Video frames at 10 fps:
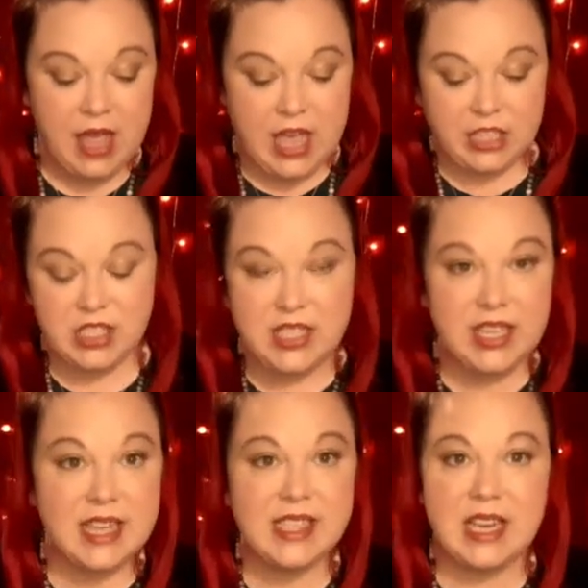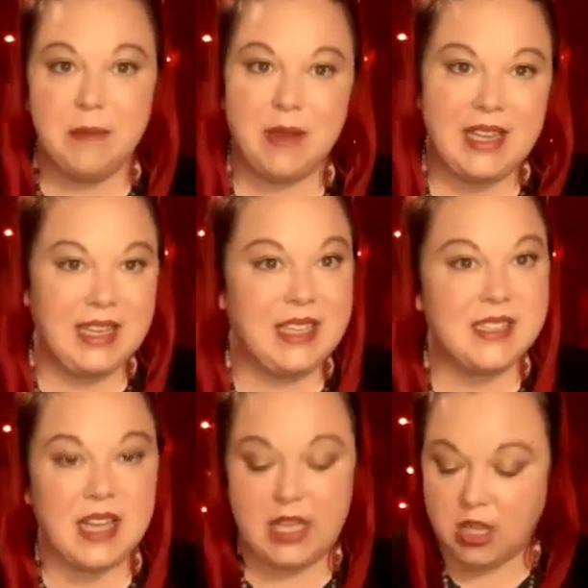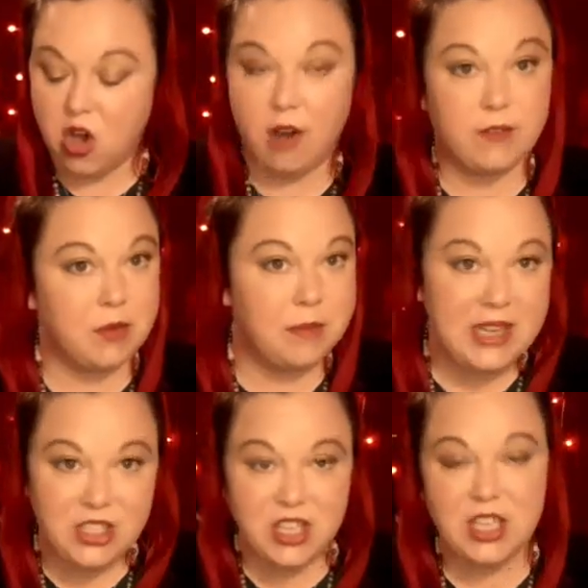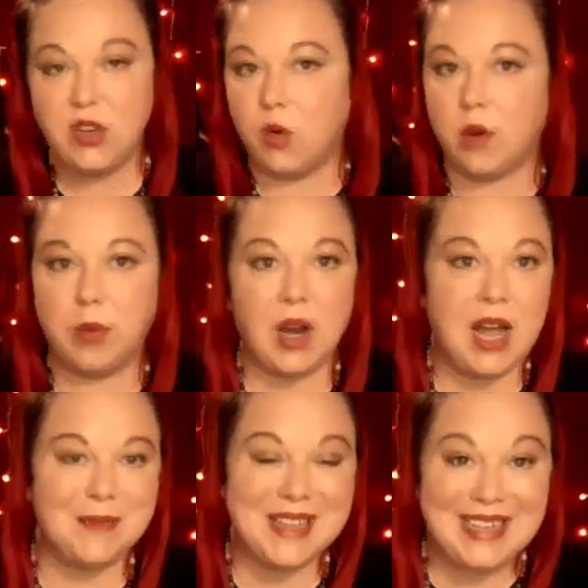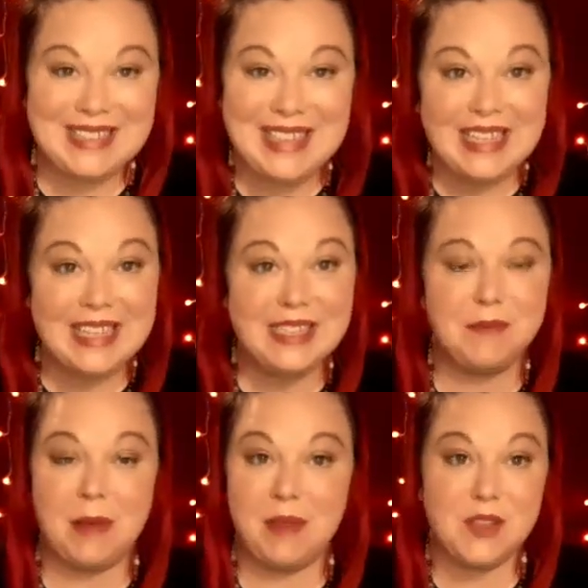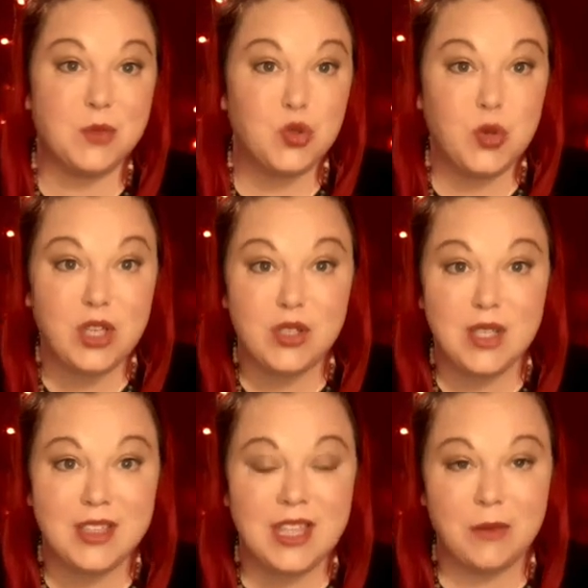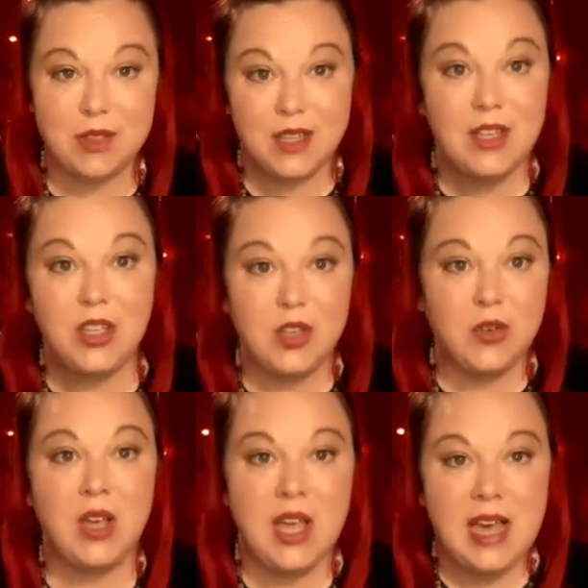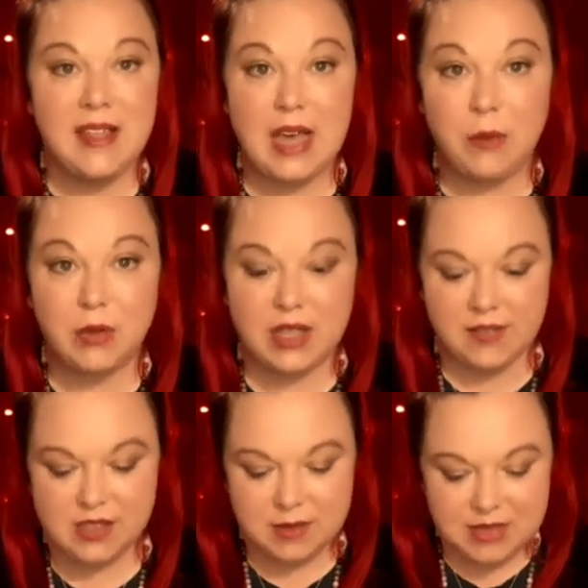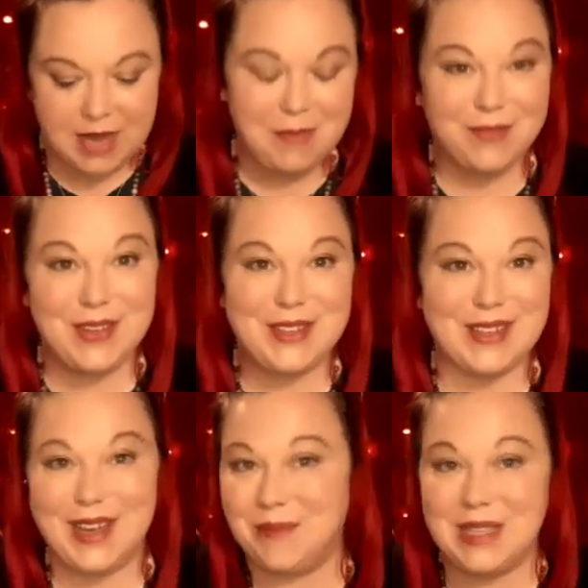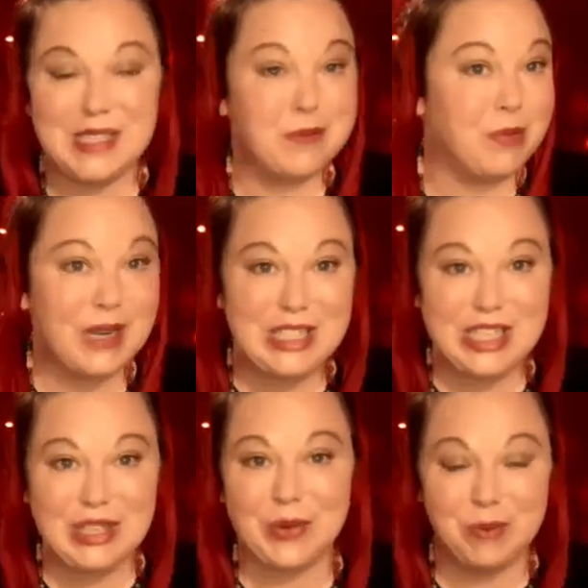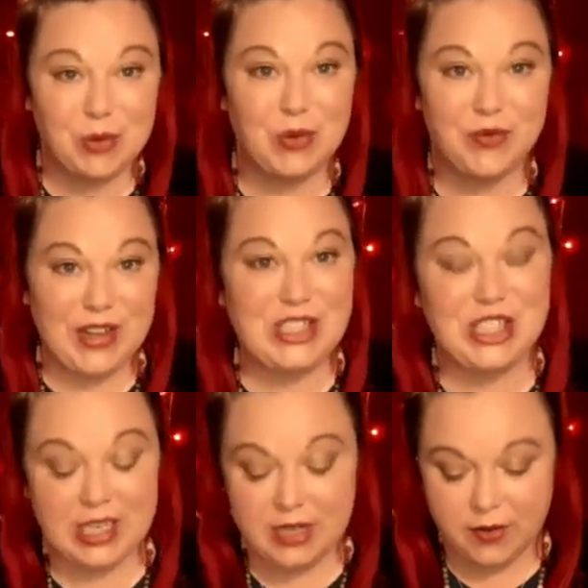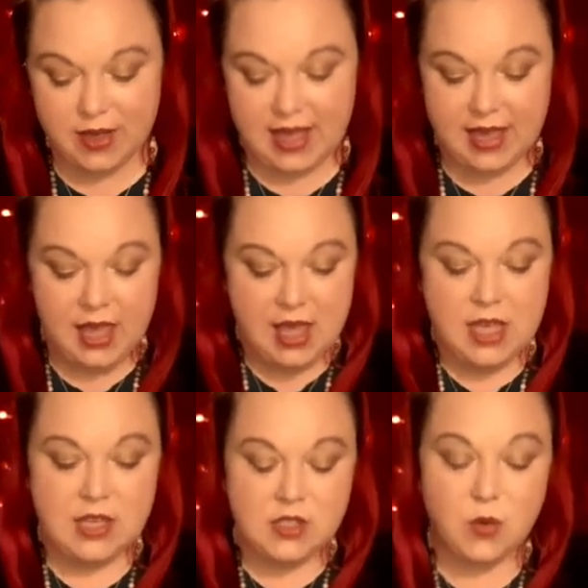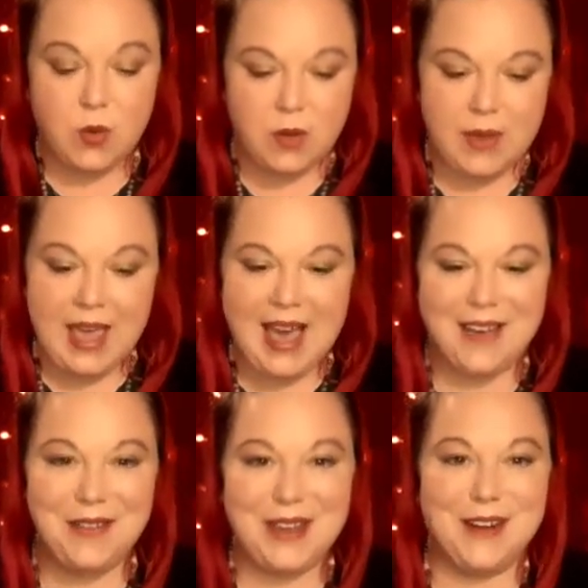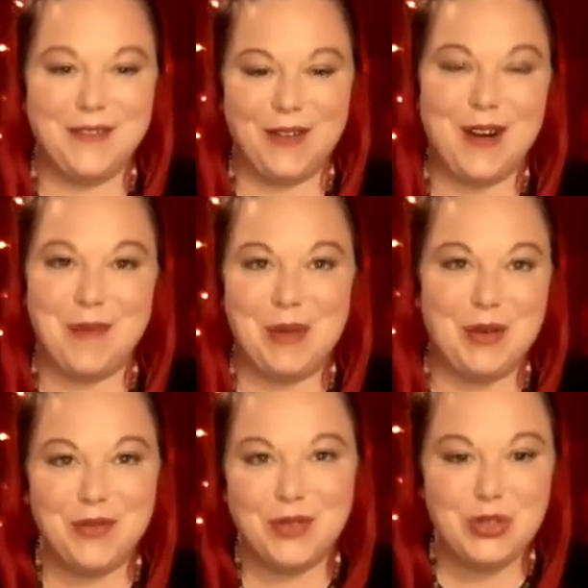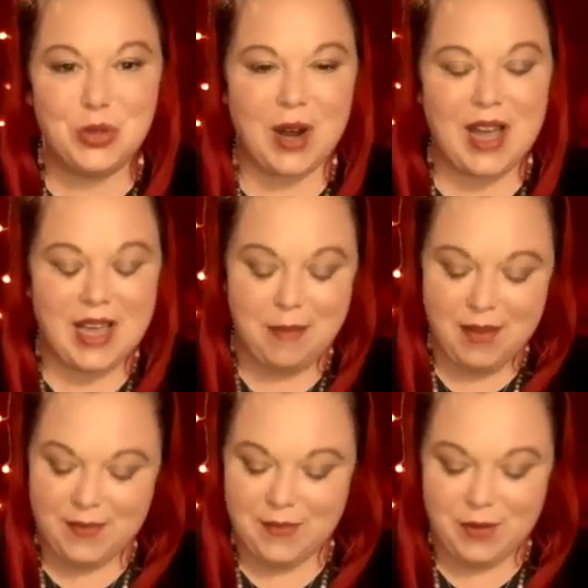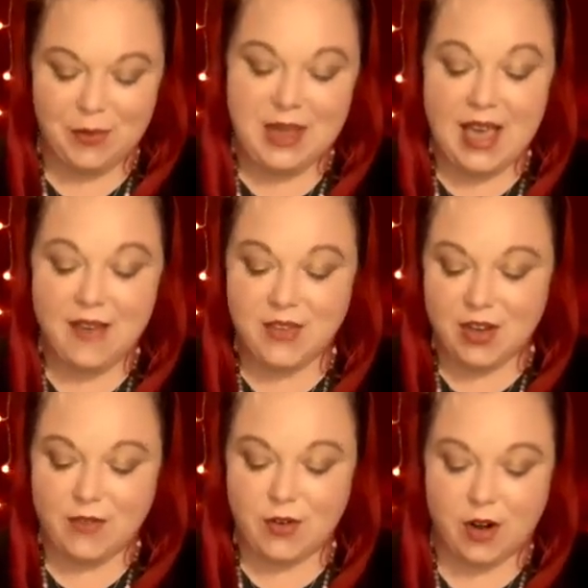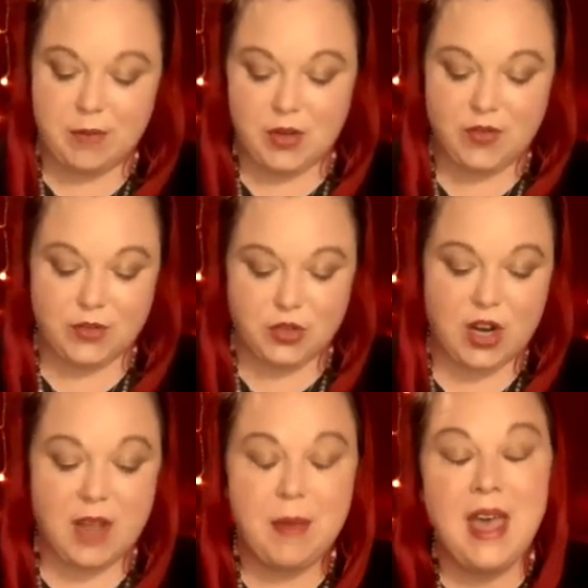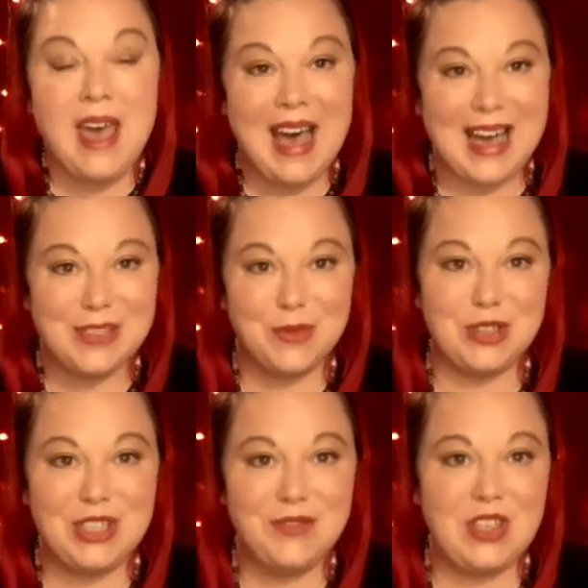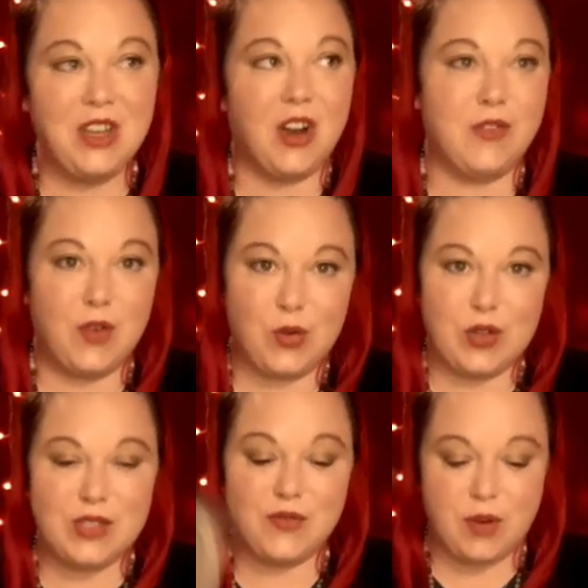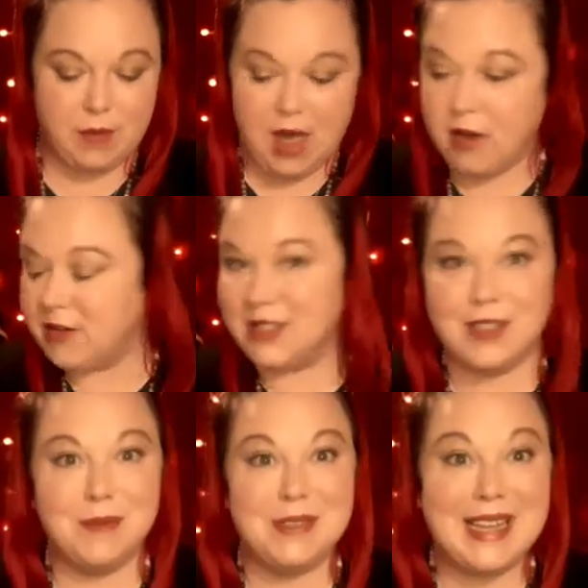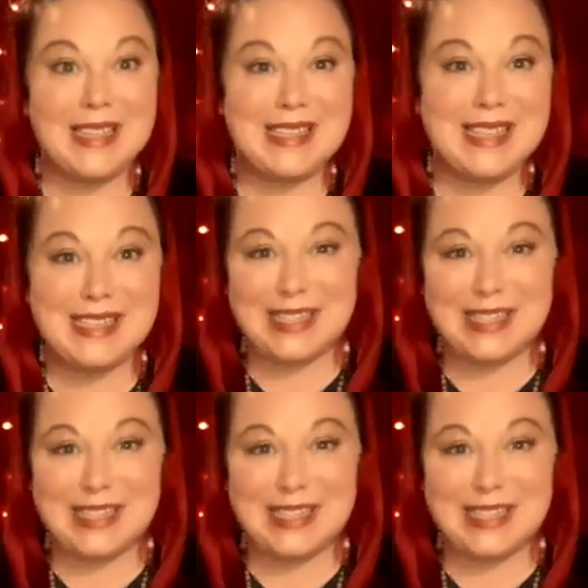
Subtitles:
just in case anybody needs any confirmation or perhaps ideas. Maybe this will trigger something within you that will give some type of inspiration or motivation. Okay, so what do we have here for our beautiful tribe? What do we have here for our beautiful tribe as we're shifting our focus from outer circumstances